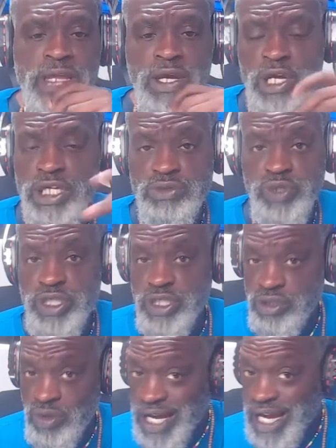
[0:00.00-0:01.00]
Because we, you
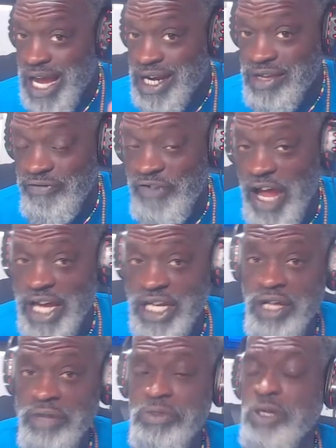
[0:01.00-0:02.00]
know, I kind of defined it
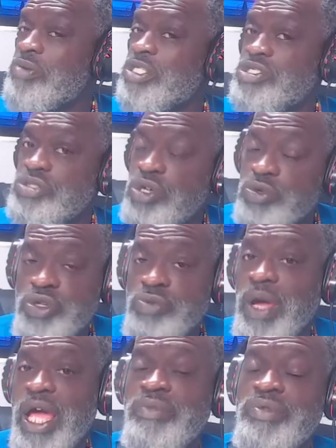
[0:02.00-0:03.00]
up there, but you know, you might
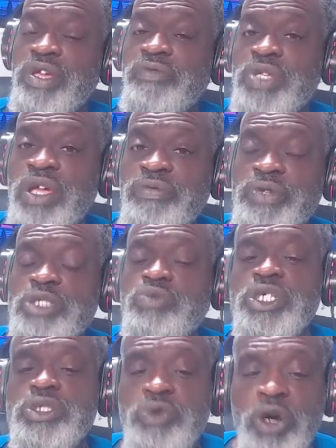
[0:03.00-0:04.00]
have a different definition. What
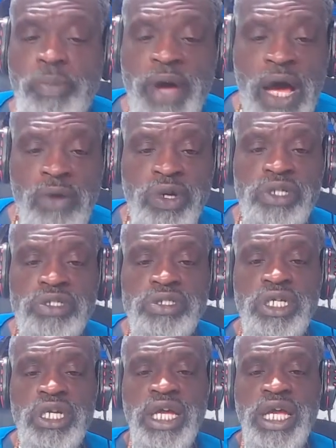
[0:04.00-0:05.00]
is willpower?
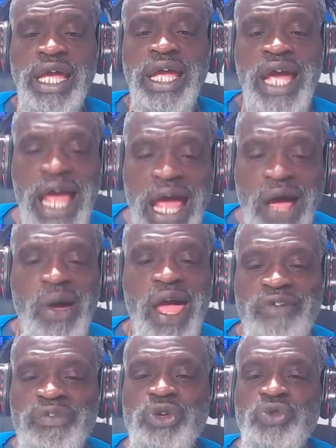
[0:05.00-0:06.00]
And how have
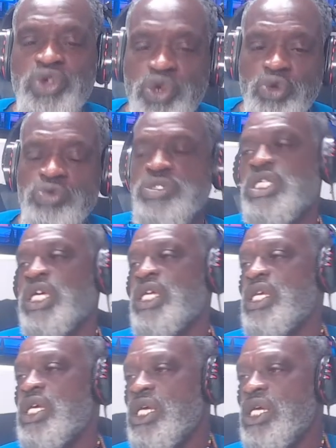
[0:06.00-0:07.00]
you used it
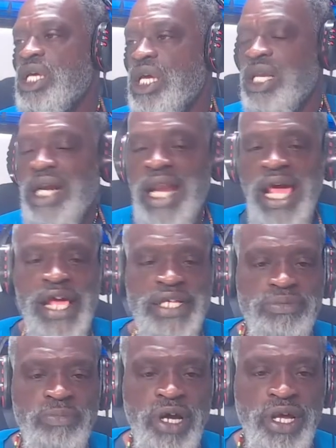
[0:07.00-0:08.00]
in the last
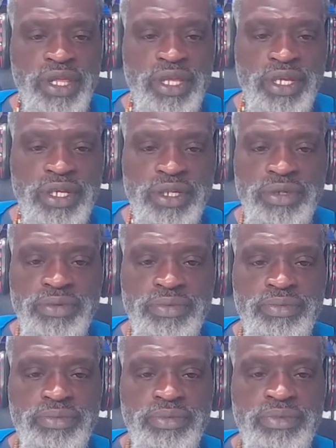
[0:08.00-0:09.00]
month?
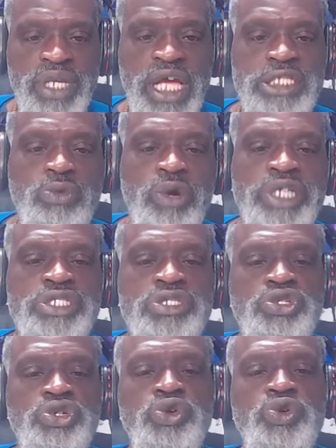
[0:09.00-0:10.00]
Next question
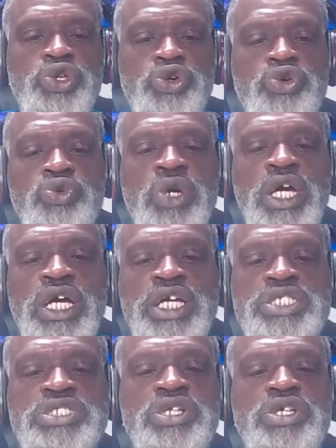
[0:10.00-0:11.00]
Do you
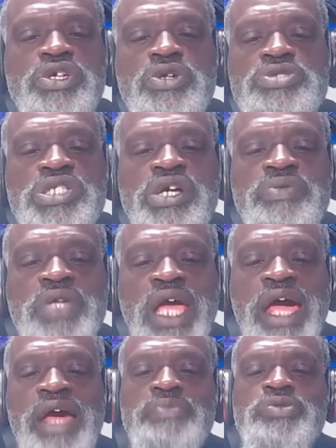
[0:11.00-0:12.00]
consider yourself to
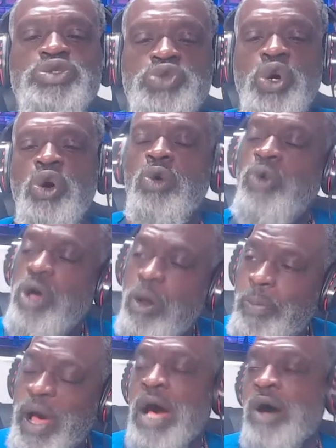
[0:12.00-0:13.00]
have strong
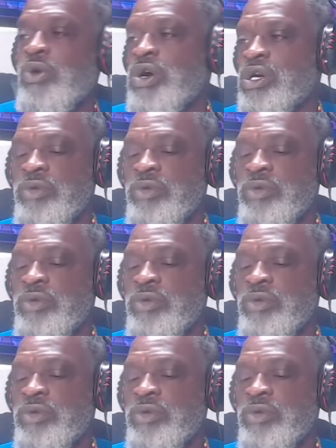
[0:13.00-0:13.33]
willpower?